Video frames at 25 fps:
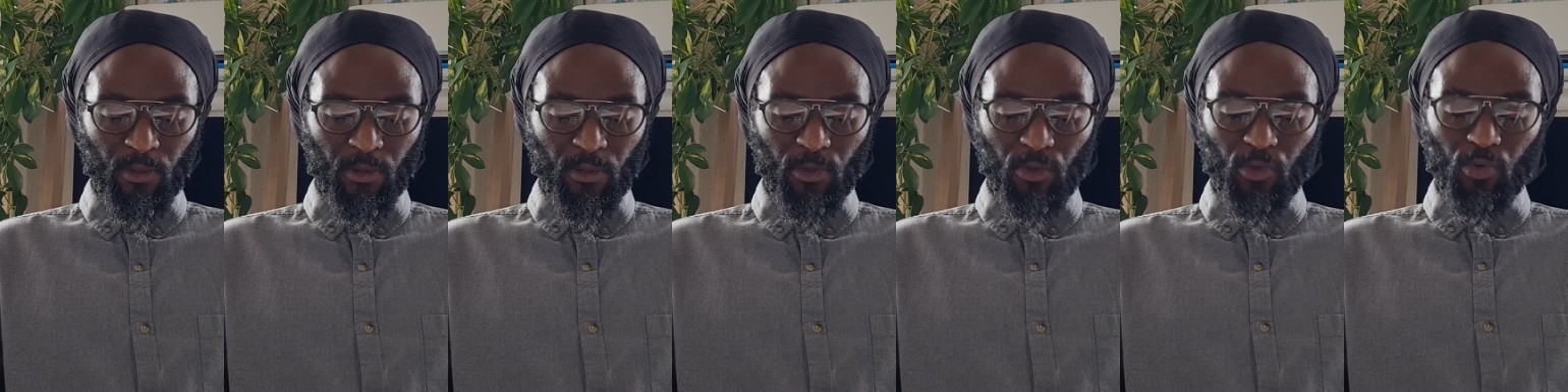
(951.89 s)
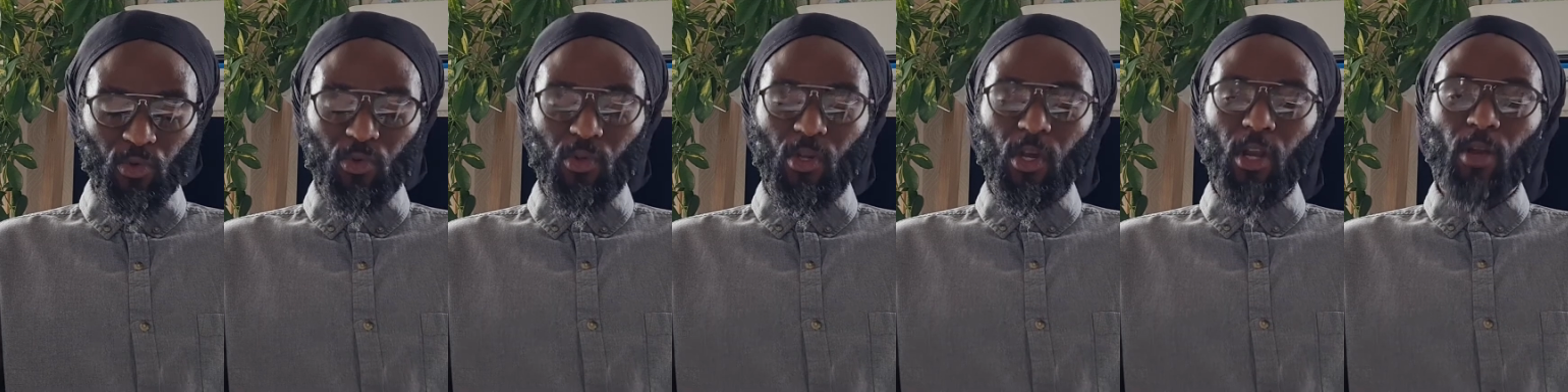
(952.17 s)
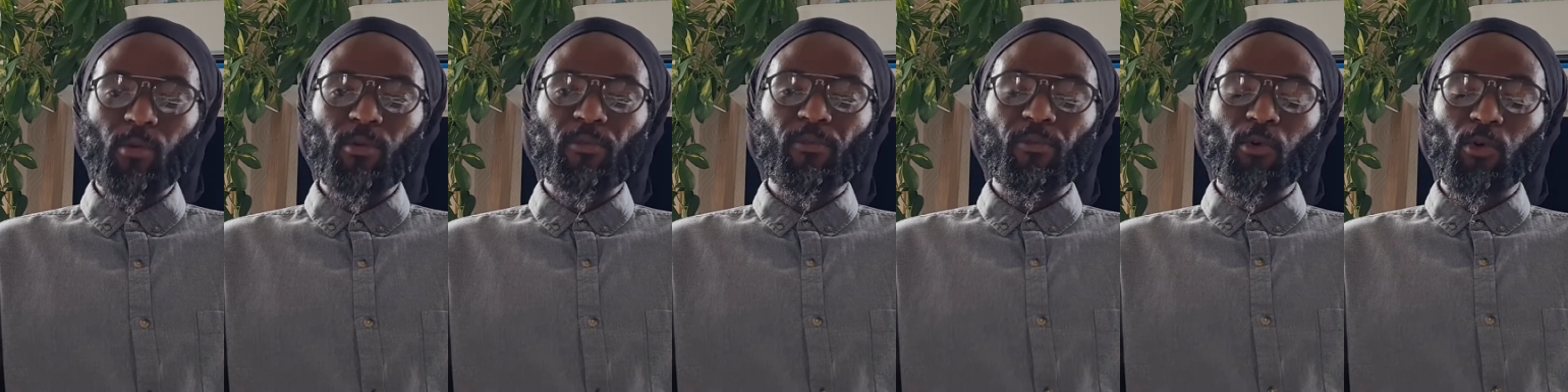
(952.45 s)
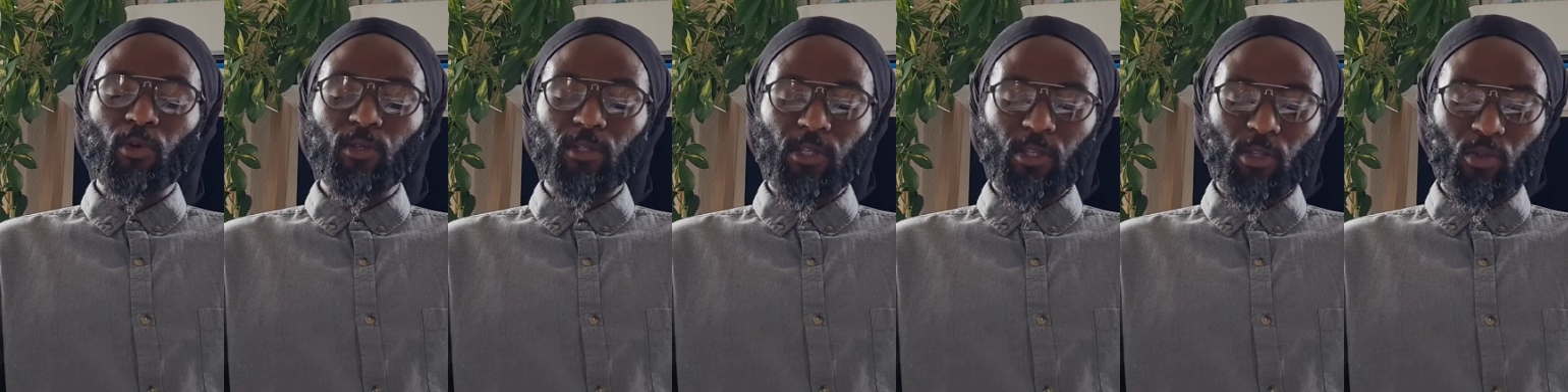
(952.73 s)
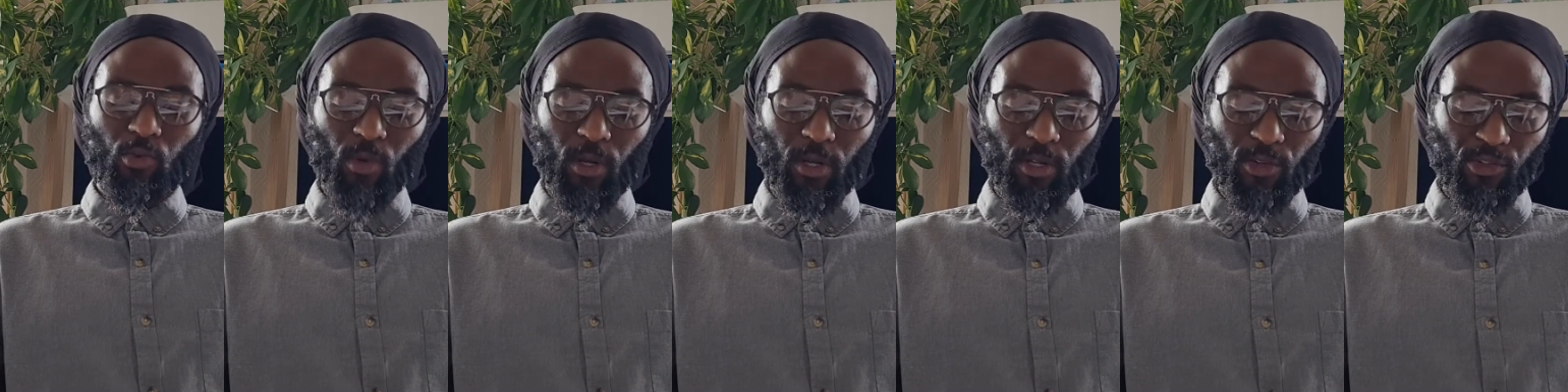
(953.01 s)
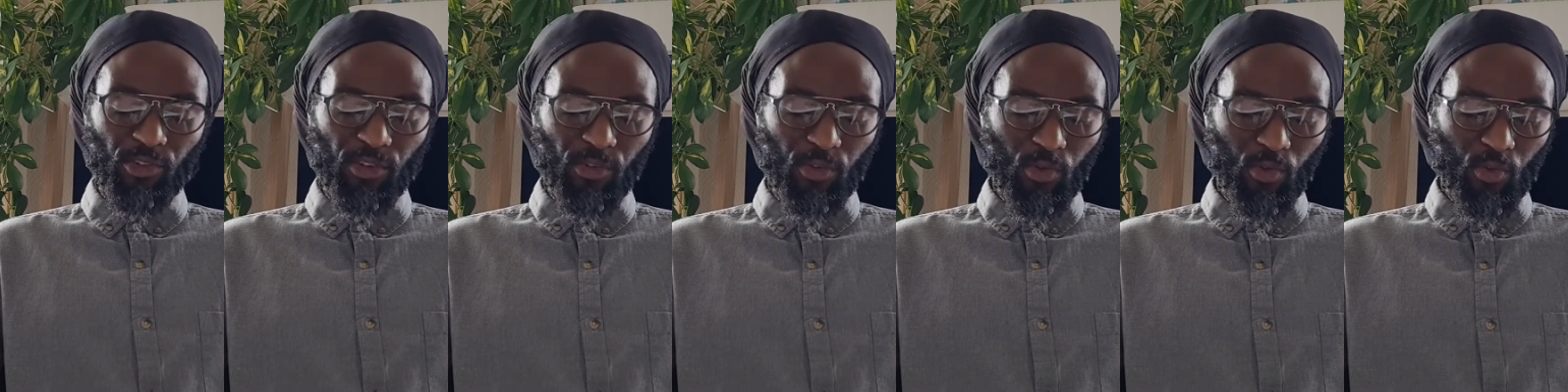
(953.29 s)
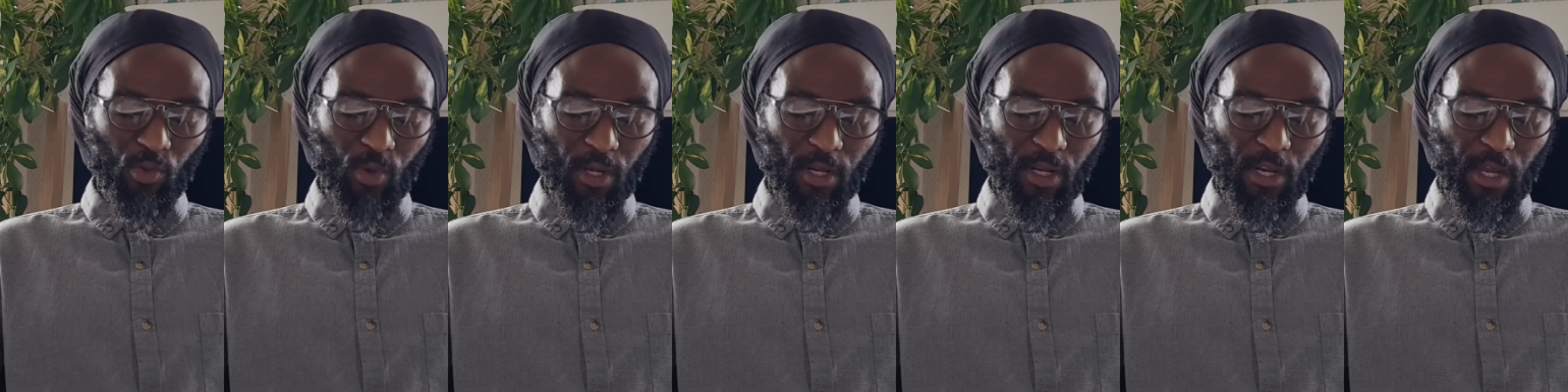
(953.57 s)
Deuteronomy 14, 23 to
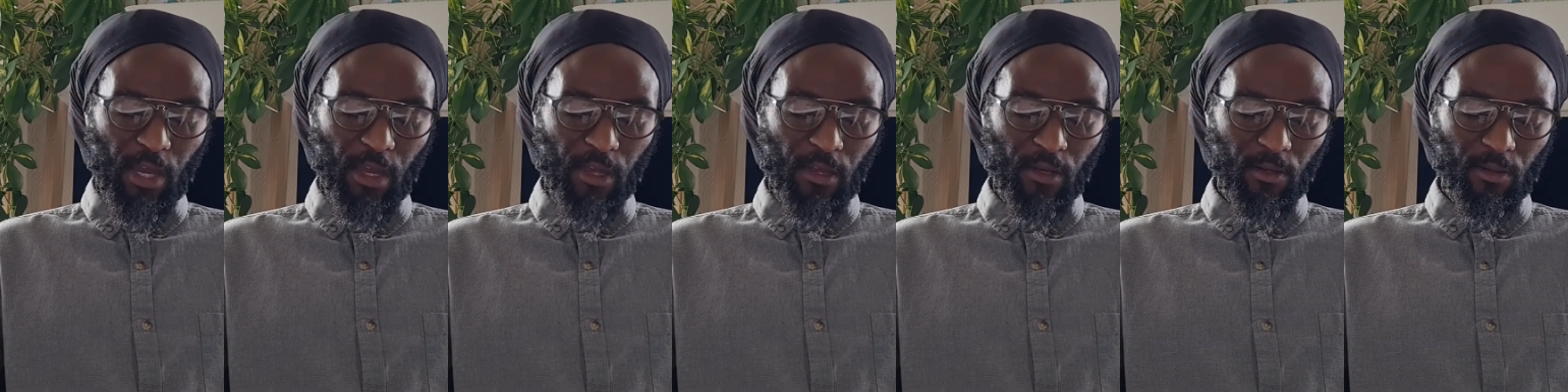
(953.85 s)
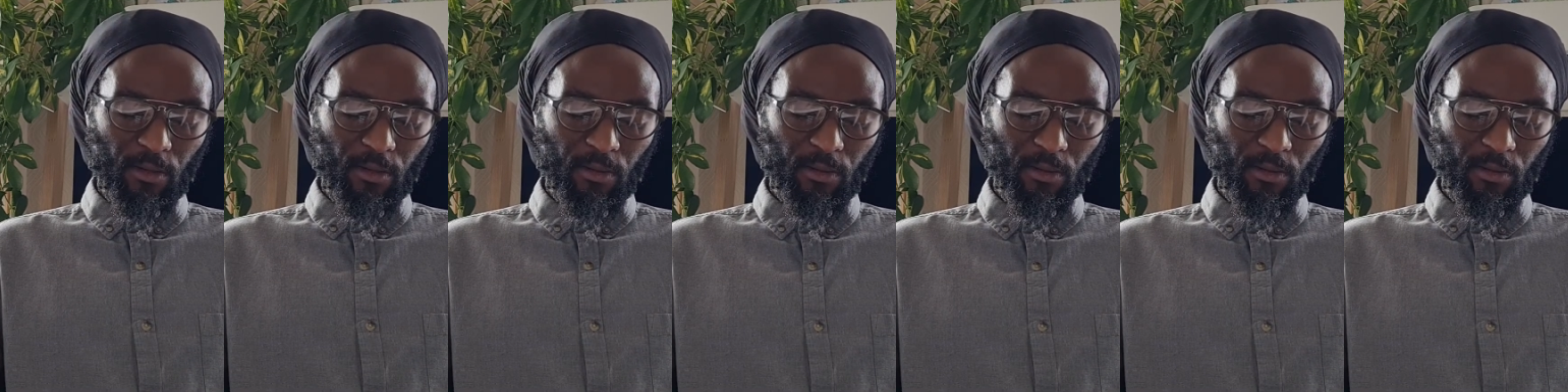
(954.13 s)
29.